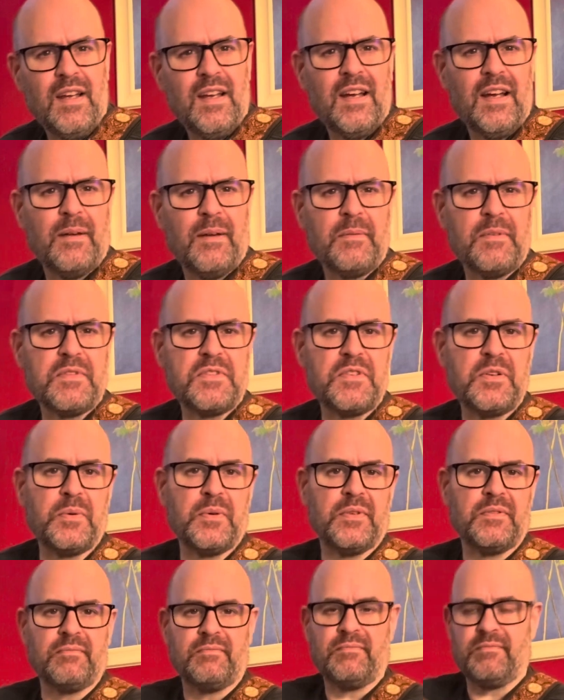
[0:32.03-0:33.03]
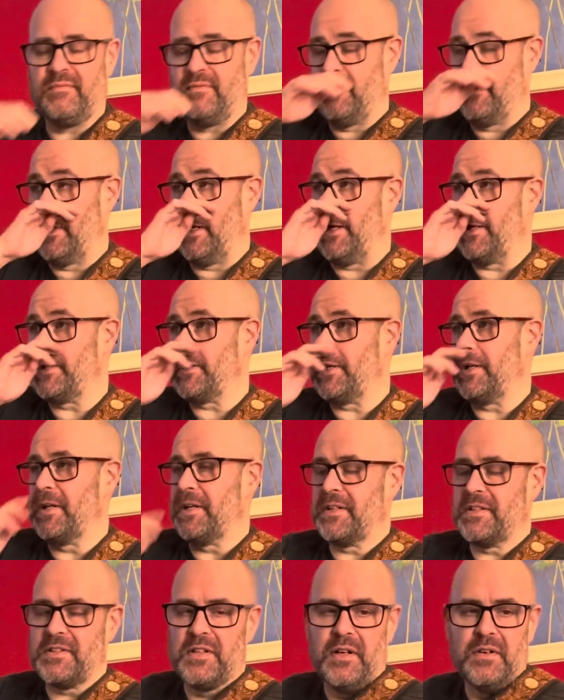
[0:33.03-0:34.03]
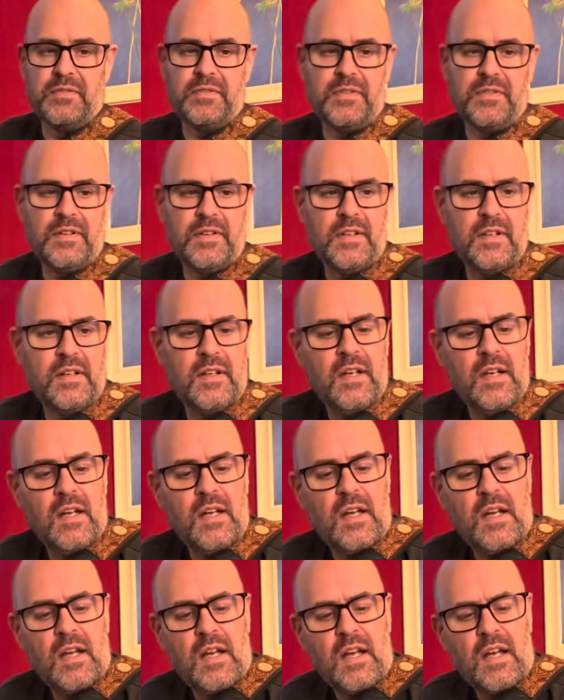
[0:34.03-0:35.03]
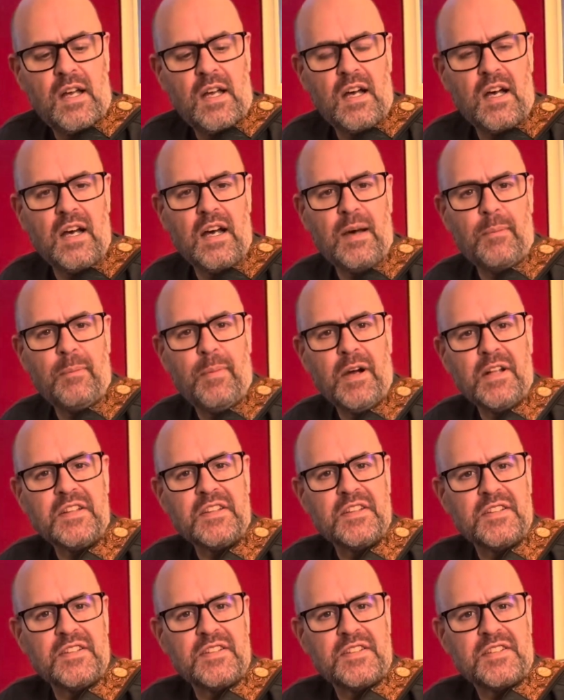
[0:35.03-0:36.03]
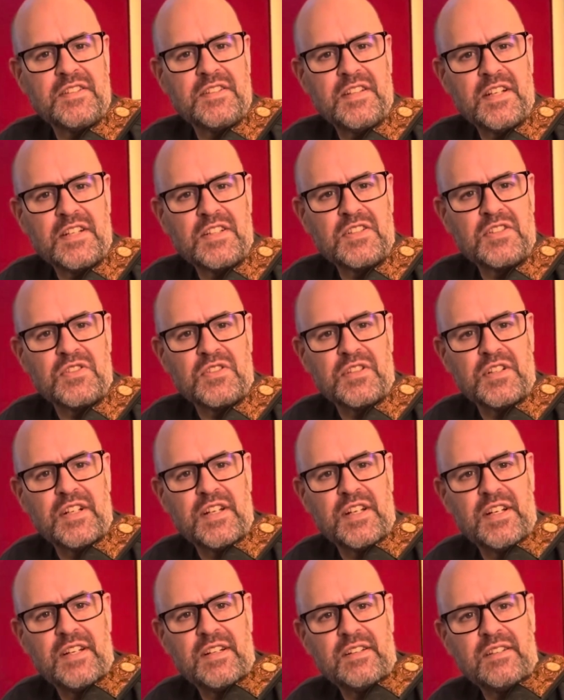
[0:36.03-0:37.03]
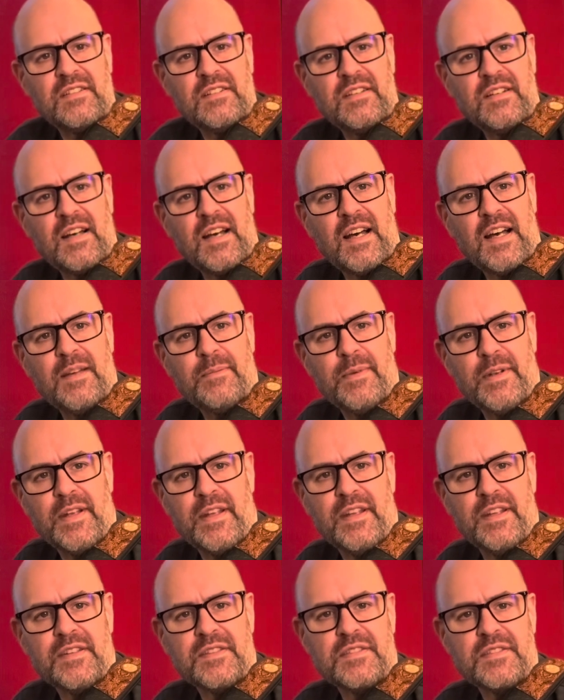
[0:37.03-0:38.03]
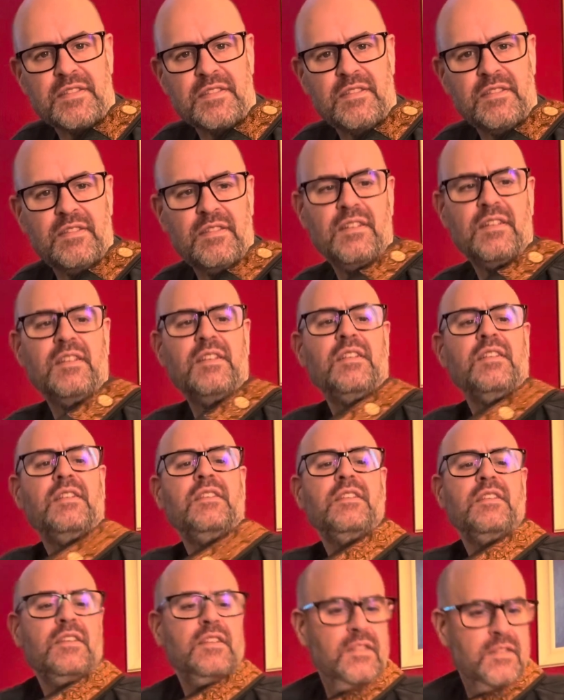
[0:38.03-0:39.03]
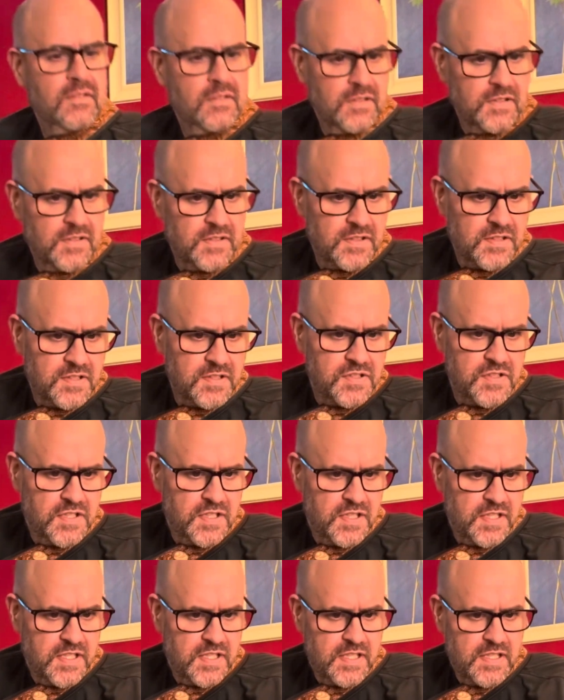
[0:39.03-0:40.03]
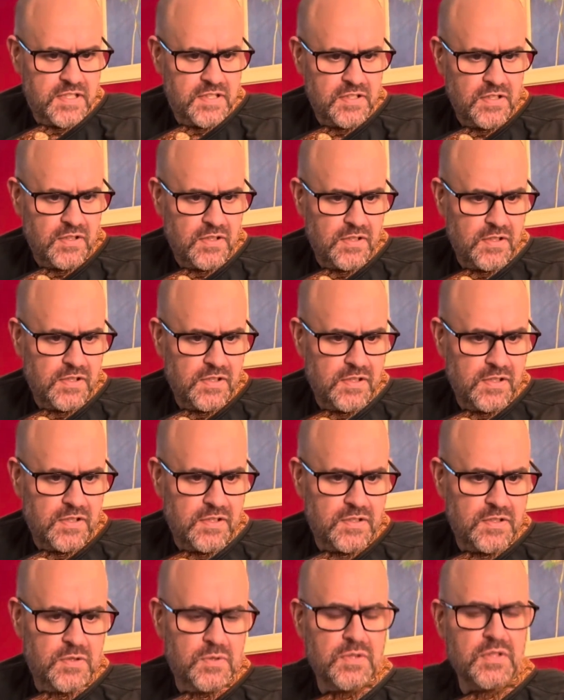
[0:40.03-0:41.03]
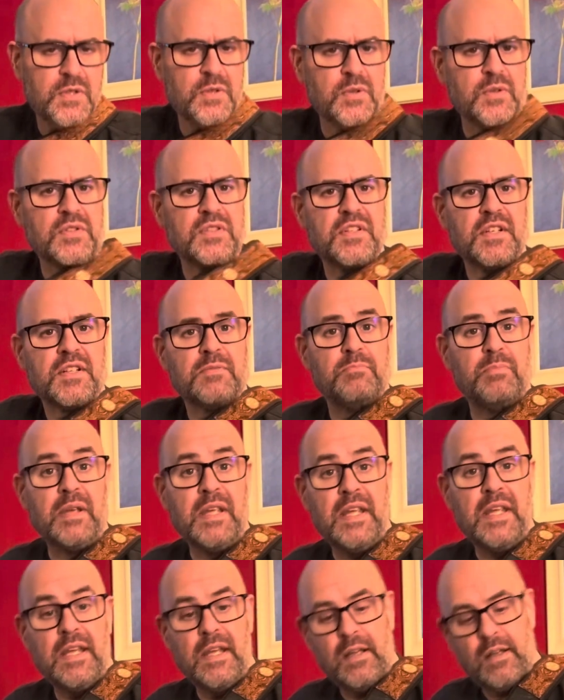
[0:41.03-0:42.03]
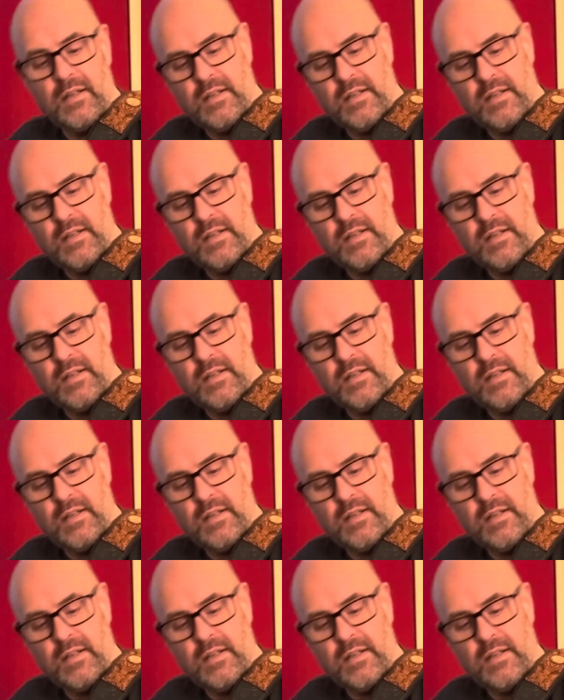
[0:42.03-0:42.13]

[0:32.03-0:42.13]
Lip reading: I'm just doing diatonic stuff. I bought this 6-string Ibanez. What is this? GSR 206B.